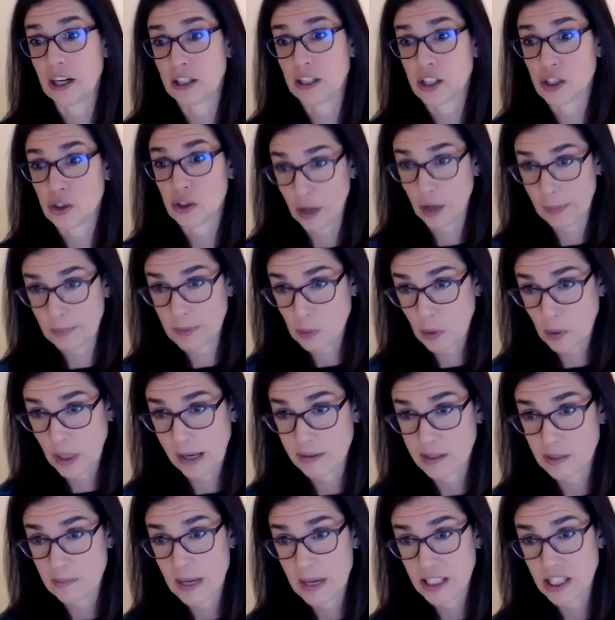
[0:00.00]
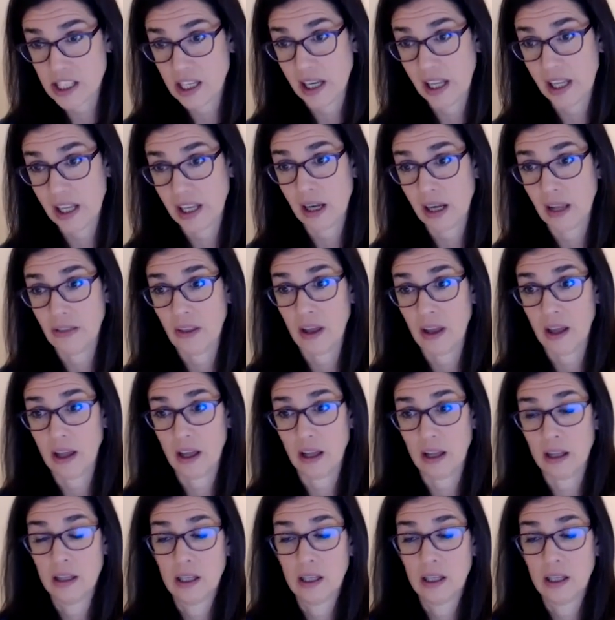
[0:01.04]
scripts, what I was mentioning on the